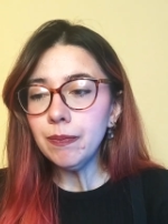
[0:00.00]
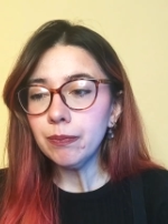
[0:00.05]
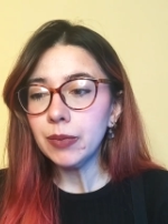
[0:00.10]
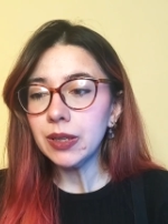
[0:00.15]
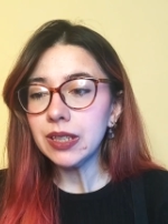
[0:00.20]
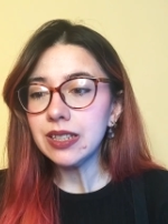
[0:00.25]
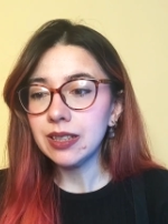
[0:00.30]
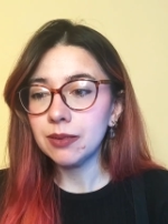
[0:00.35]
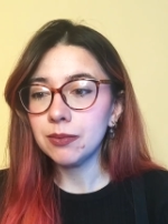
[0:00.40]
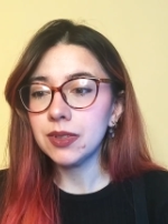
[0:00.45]

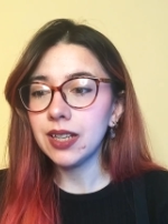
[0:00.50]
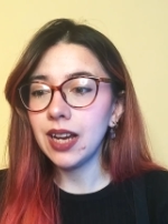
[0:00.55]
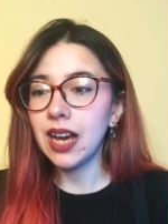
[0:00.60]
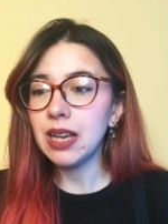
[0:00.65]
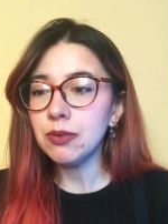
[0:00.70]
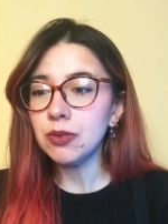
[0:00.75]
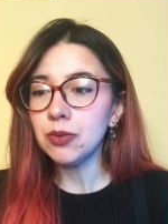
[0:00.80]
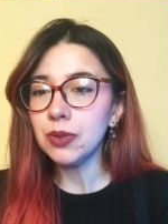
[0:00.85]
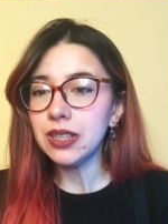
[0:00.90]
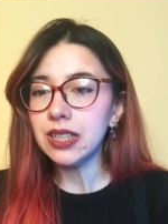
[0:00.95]
but
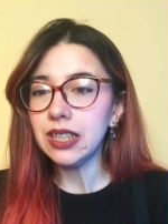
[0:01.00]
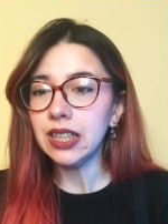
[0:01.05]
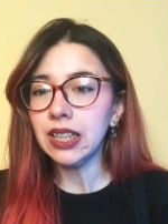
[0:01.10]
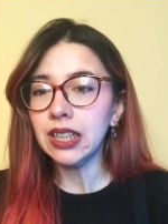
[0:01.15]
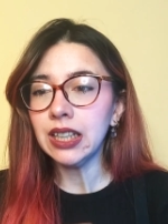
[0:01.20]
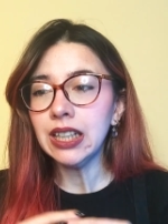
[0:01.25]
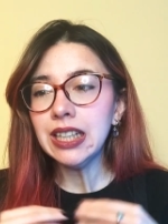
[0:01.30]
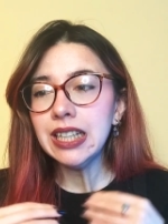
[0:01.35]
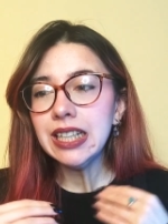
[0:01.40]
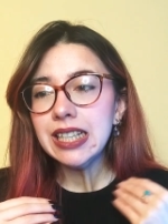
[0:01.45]
sometimes
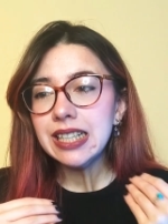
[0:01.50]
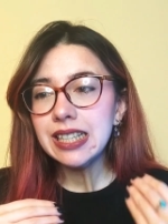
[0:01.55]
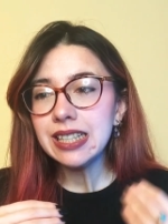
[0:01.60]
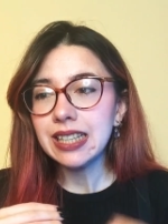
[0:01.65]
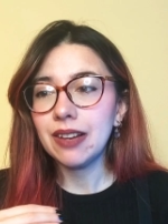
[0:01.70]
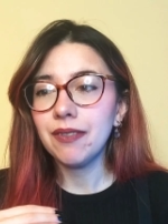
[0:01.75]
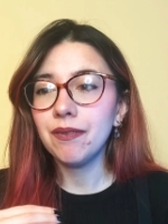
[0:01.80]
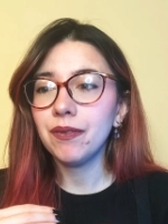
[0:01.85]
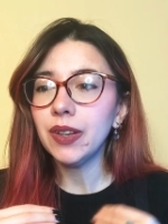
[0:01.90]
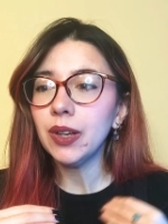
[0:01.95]
reading
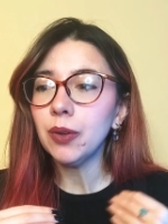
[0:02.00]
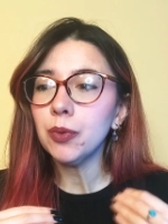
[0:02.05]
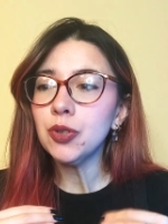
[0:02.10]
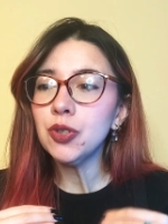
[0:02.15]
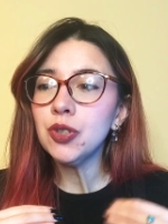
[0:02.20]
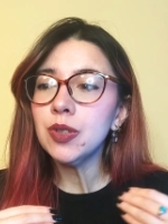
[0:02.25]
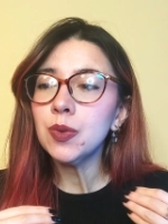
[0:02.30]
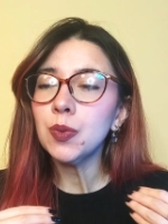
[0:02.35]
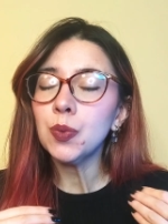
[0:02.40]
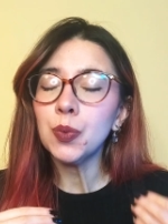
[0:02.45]
something
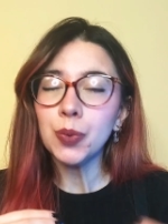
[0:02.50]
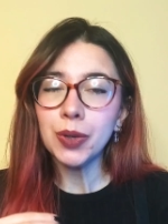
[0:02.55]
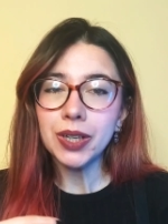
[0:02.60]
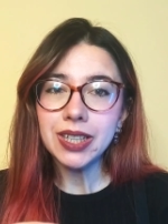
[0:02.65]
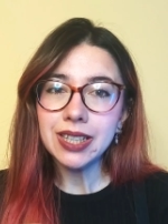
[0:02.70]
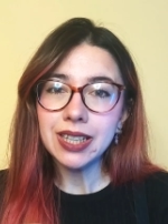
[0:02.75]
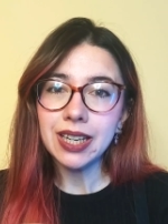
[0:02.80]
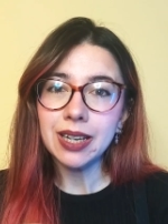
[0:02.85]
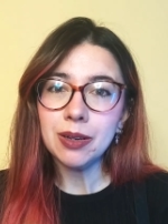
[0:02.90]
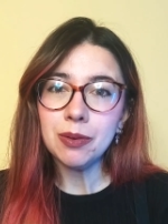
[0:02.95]
which is
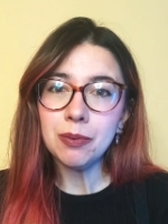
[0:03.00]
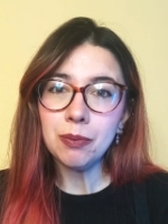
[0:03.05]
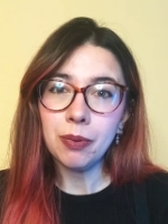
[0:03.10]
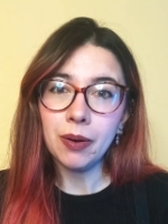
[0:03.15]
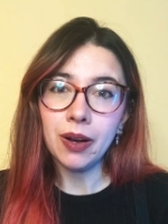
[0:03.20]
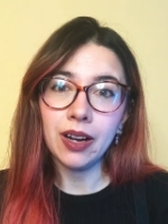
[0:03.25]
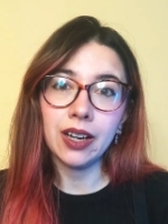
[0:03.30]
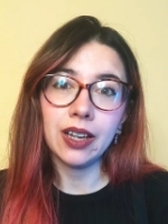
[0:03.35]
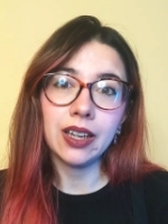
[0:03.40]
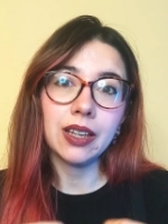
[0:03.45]
written
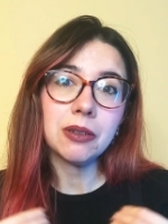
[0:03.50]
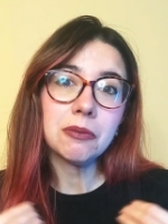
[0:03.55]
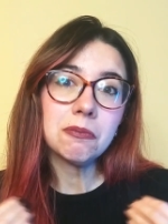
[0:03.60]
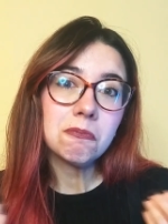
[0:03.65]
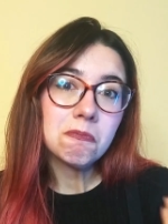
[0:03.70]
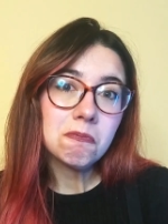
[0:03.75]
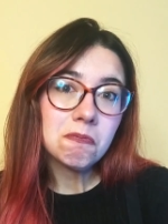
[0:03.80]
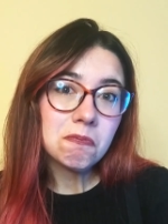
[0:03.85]
by